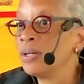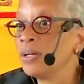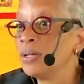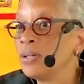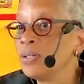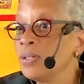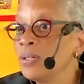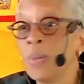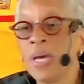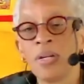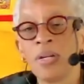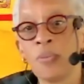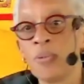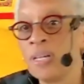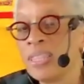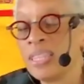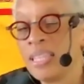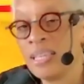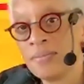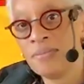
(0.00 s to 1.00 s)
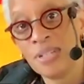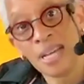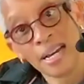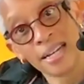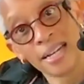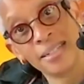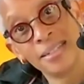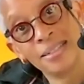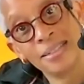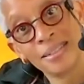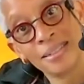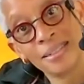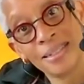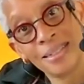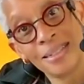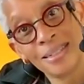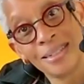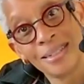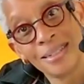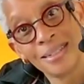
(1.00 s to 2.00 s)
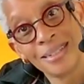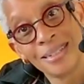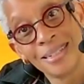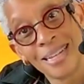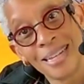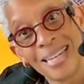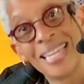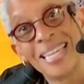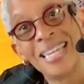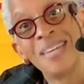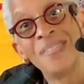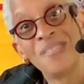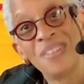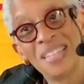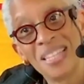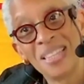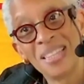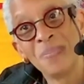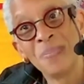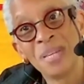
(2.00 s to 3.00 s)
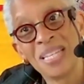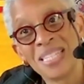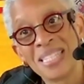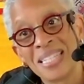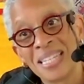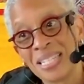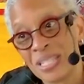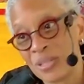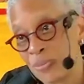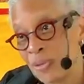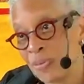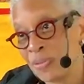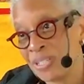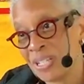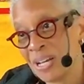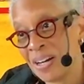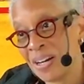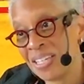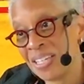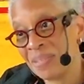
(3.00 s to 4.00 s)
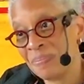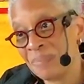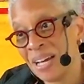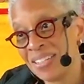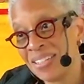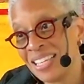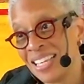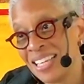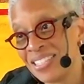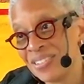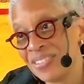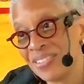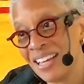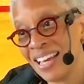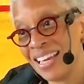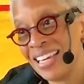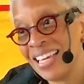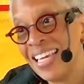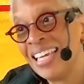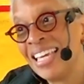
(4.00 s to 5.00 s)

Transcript: no matter what they've done, even in the midst, as we were talking about yesterday,